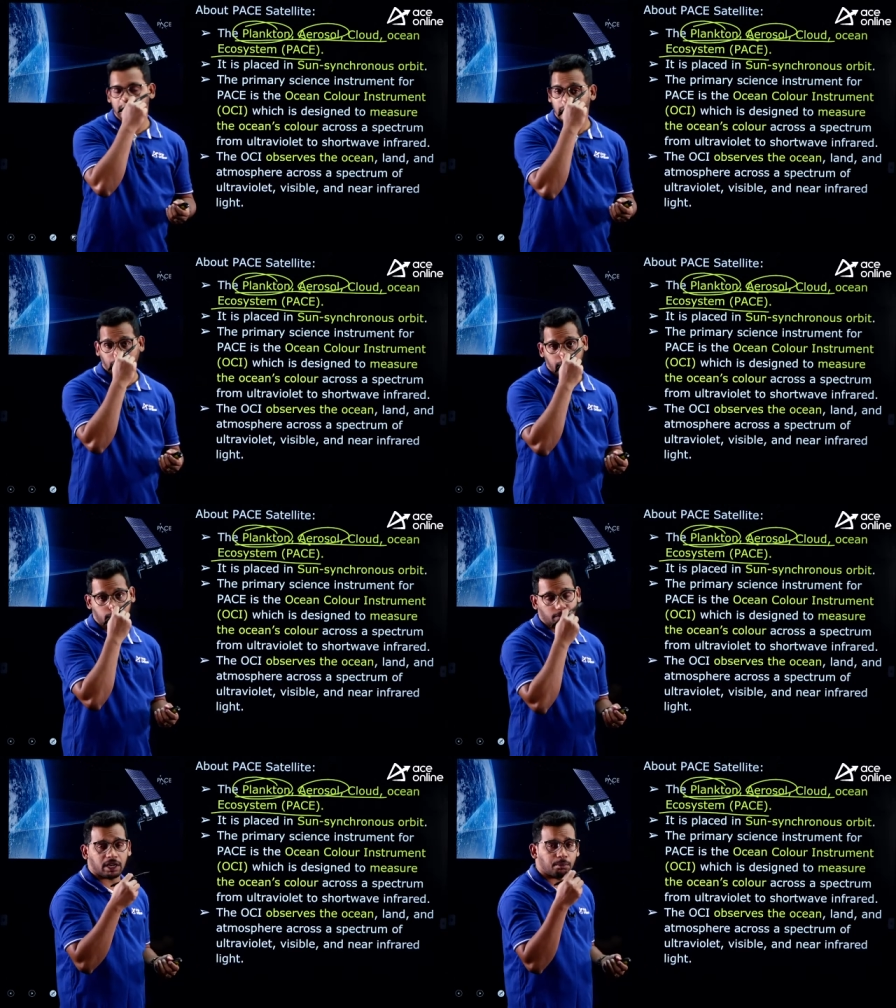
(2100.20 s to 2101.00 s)
in the air,
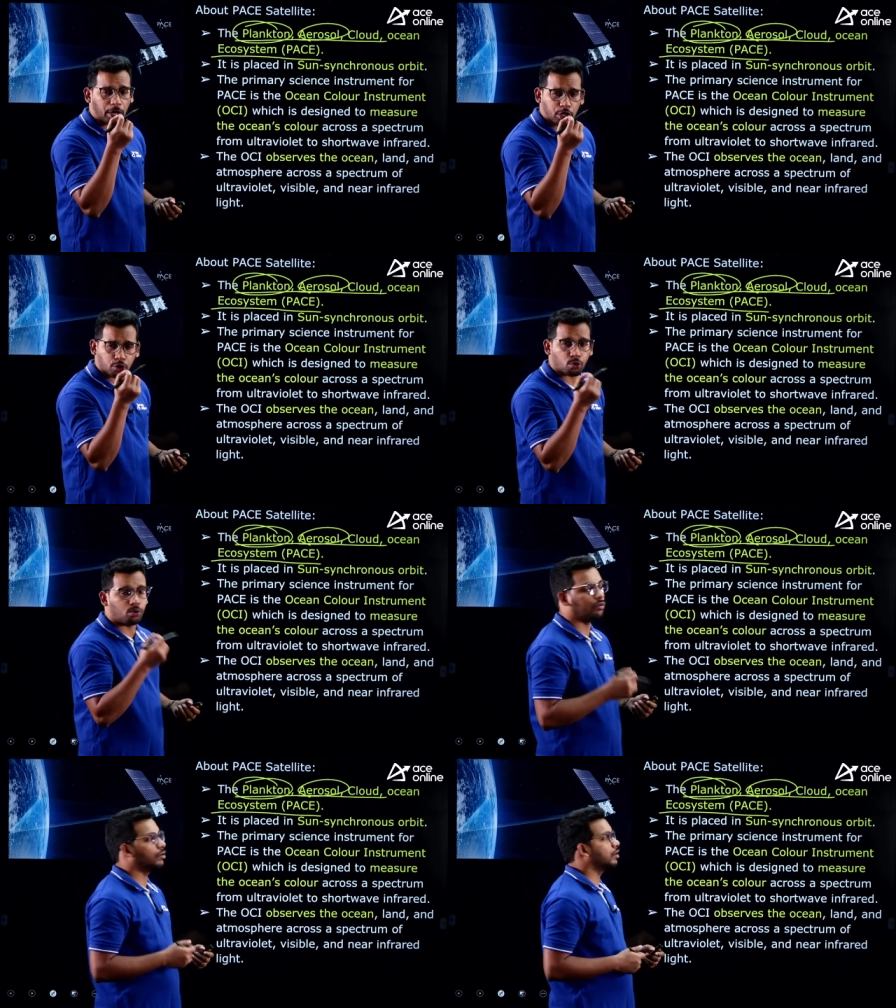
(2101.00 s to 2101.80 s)
very
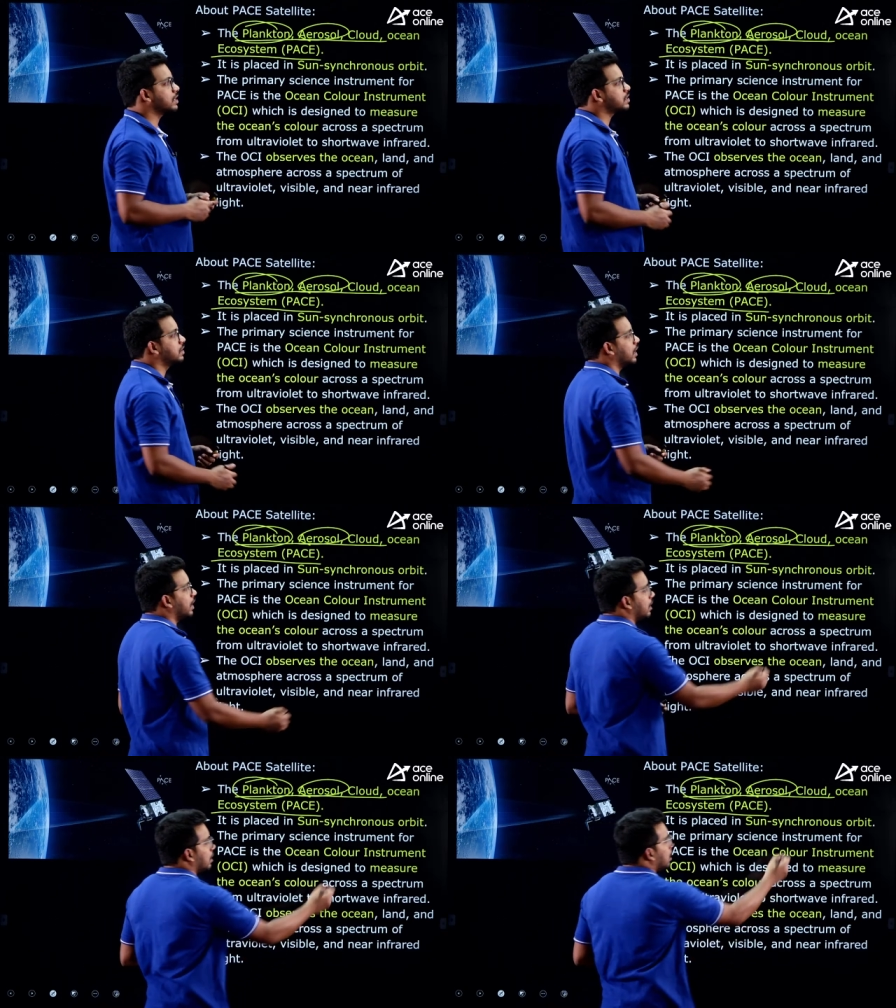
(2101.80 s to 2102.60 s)
micro dust in the air.